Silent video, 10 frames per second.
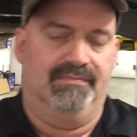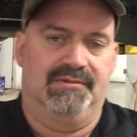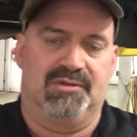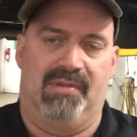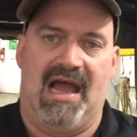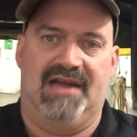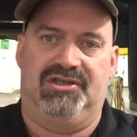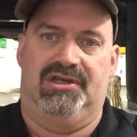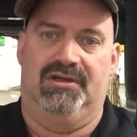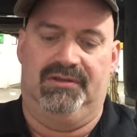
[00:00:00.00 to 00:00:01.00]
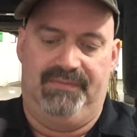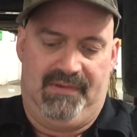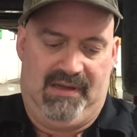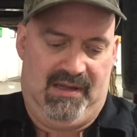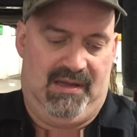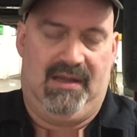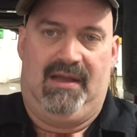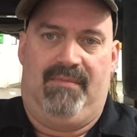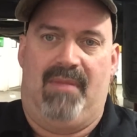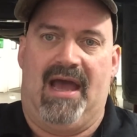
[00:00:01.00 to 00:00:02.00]
splash shield
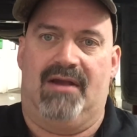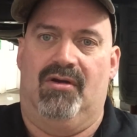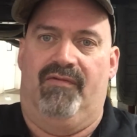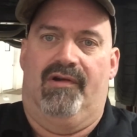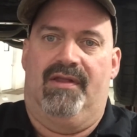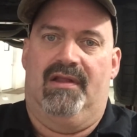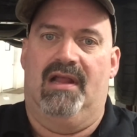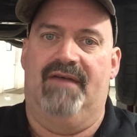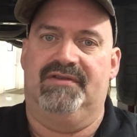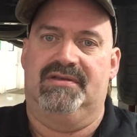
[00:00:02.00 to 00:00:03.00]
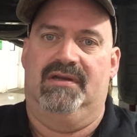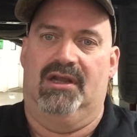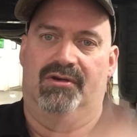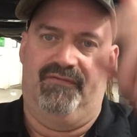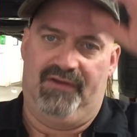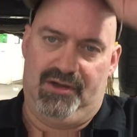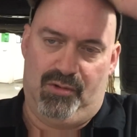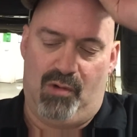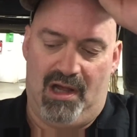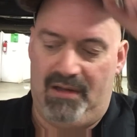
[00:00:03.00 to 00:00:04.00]
back over on the left inner
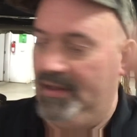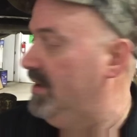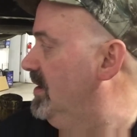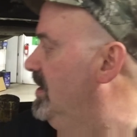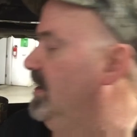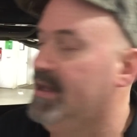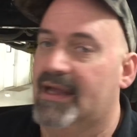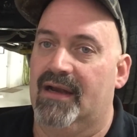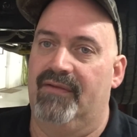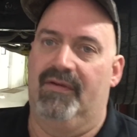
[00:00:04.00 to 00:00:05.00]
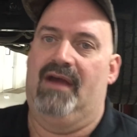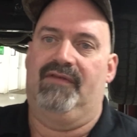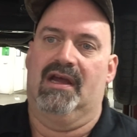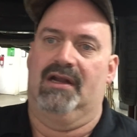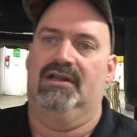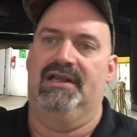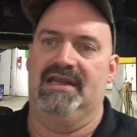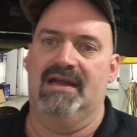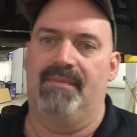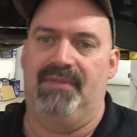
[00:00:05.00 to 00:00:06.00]
fender well. And I've, I've kind of
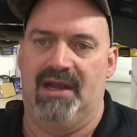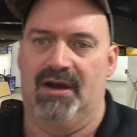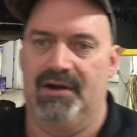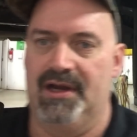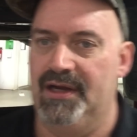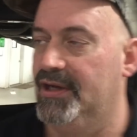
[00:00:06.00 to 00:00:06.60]
cleaned up the area